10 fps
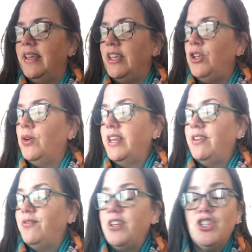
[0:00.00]
You can
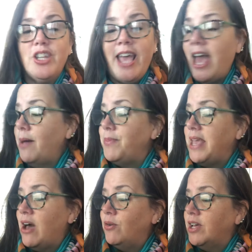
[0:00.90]
envision a
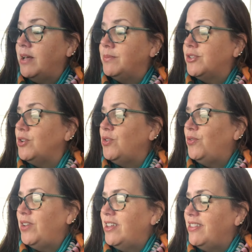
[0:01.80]
happy outcome so you
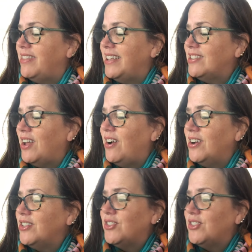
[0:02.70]
feel things aren't